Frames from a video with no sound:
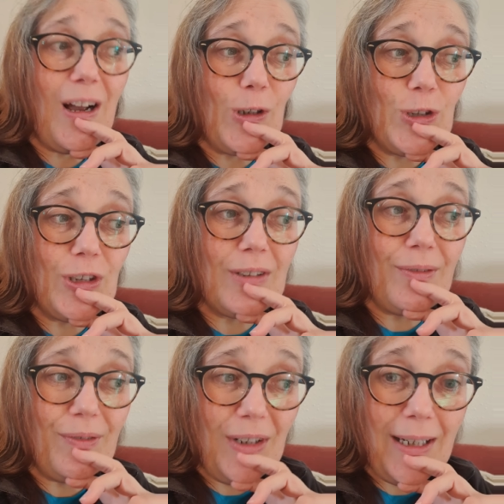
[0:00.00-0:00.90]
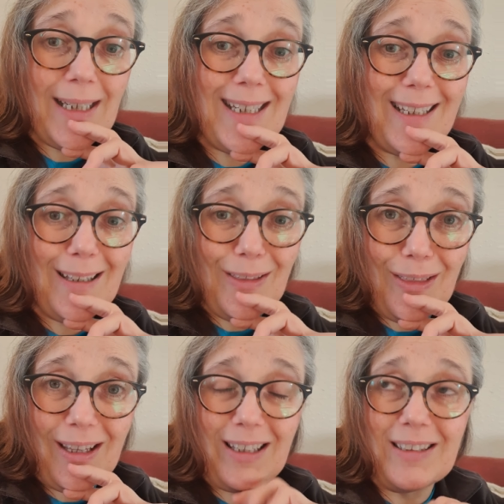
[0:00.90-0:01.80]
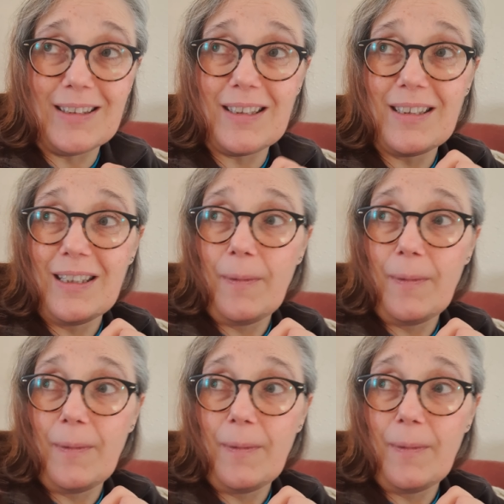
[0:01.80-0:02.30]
are just finding things